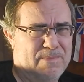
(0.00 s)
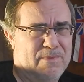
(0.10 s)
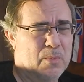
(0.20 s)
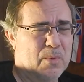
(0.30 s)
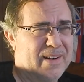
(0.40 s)

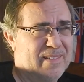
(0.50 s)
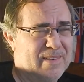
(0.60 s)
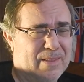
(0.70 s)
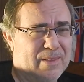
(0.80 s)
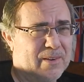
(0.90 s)
20s
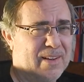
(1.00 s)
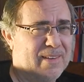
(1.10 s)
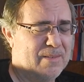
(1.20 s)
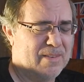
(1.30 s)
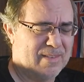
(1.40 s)
and 30s.
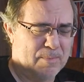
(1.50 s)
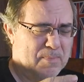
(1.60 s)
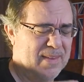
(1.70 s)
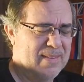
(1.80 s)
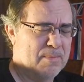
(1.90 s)
There was just a
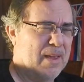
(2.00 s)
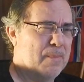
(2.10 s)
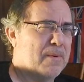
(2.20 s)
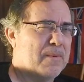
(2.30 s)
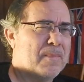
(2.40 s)
piece of
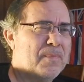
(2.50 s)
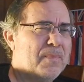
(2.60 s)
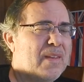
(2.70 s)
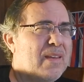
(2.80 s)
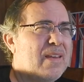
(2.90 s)
paper.
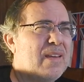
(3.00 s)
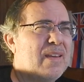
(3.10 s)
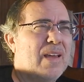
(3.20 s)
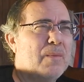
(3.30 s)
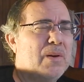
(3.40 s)

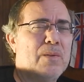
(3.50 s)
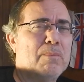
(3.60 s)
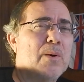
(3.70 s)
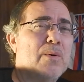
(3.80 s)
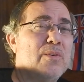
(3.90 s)
And we knew the
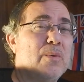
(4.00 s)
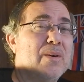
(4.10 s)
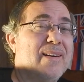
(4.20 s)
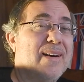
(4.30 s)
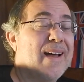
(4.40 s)
bones were
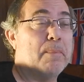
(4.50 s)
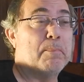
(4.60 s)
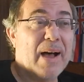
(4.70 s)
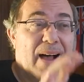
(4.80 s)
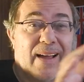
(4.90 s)
not
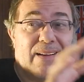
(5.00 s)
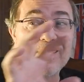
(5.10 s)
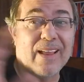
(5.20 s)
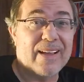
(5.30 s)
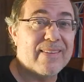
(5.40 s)
piled
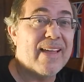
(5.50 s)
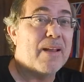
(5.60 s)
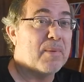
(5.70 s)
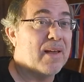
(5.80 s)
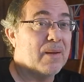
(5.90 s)
like
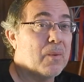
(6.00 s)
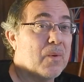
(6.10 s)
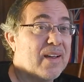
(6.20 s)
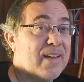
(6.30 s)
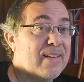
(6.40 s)
that by the
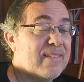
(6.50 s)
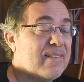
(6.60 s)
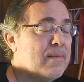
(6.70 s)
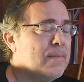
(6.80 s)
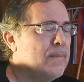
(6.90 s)
Hawaiians.
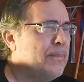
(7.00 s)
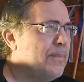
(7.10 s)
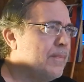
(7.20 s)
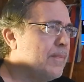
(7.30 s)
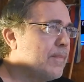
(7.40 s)

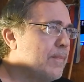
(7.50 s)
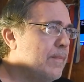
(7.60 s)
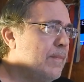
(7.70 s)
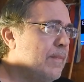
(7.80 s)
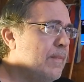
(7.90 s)

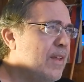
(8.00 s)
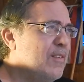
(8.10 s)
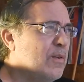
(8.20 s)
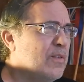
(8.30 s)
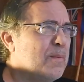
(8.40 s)

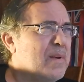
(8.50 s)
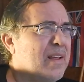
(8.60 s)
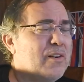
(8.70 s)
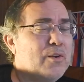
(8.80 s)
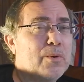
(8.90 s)
So somebody
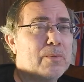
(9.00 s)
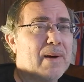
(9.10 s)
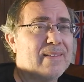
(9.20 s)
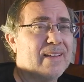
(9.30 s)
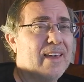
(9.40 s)
had knew
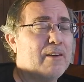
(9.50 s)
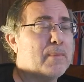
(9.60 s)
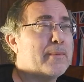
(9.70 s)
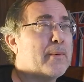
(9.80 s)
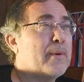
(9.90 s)
about the cave
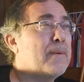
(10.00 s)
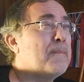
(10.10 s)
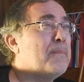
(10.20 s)
before